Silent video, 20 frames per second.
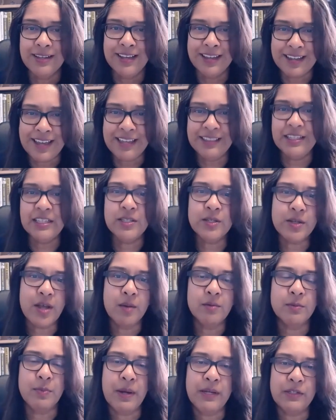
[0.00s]
Again, this is,
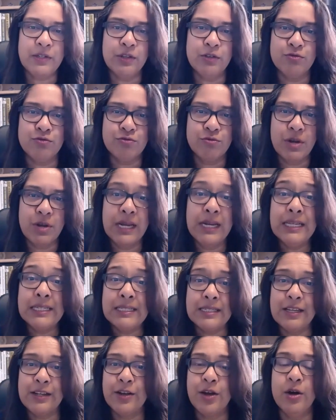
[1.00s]
comes back to the
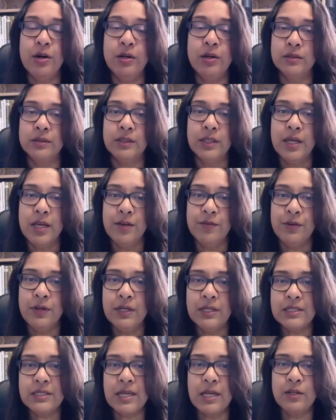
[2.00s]
realistic goals. You're
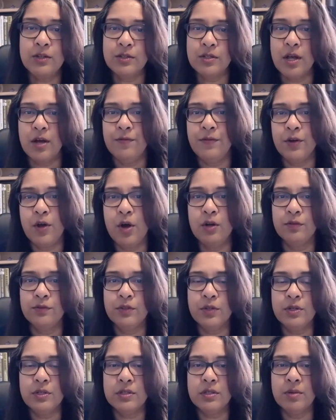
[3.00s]
going to set yourself a goal of
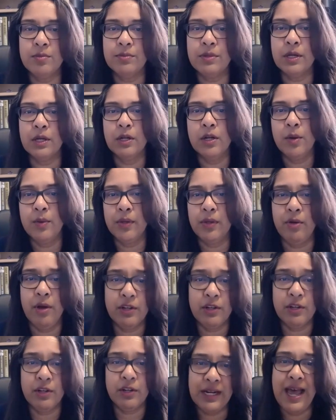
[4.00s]
doing something and knowing you're
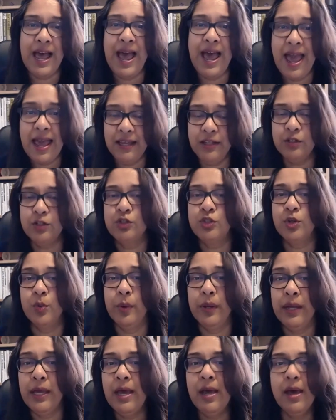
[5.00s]
actually going to hate
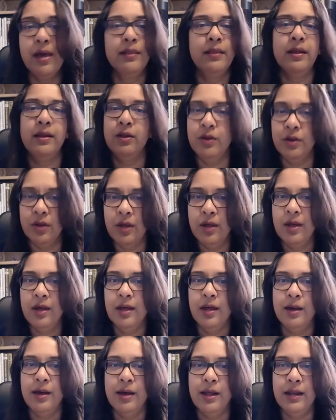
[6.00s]
doing it and then
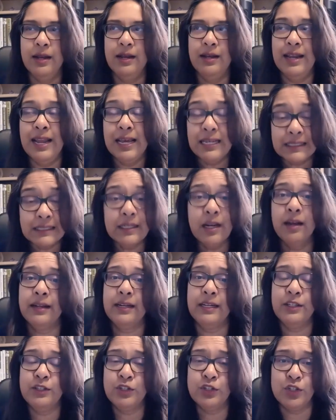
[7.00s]
less
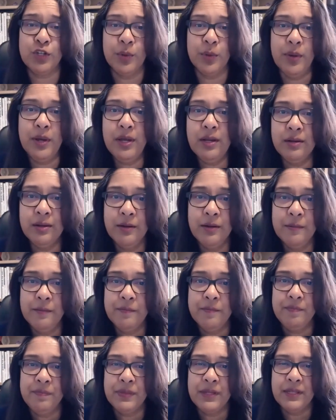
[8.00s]
likely to do it.
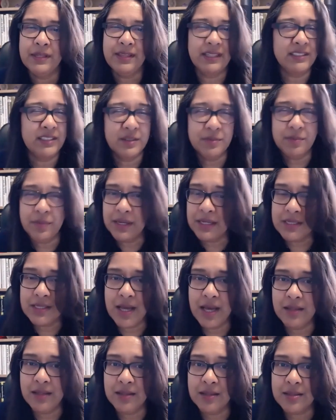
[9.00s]
That doesn't make
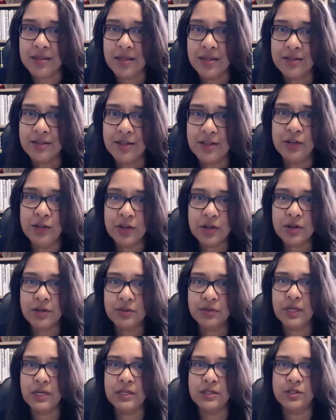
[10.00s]
sense. So look
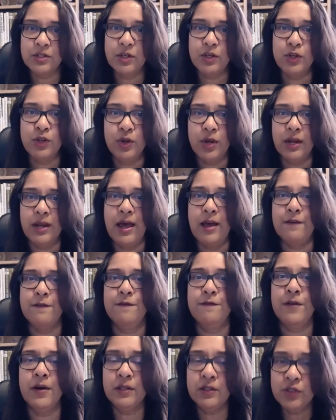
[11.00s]
at things that you can have
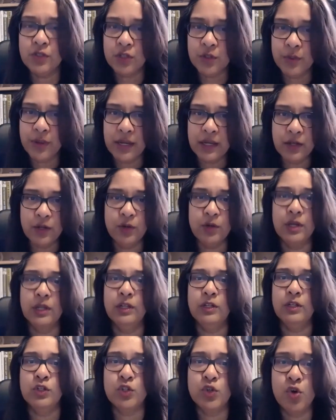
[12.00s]
fun doing, you
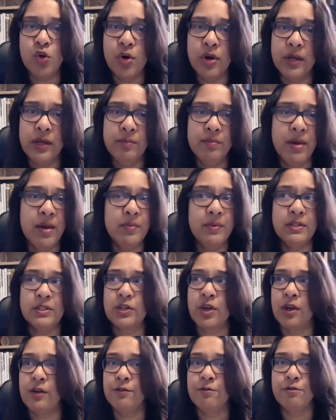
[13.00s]
can enjoy. Maybe
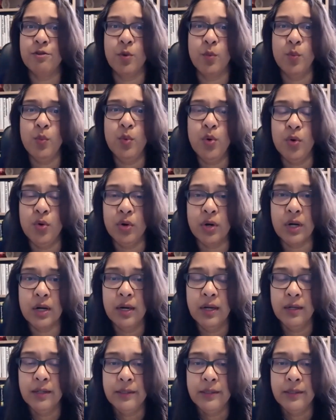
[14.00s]
it's going for a walk.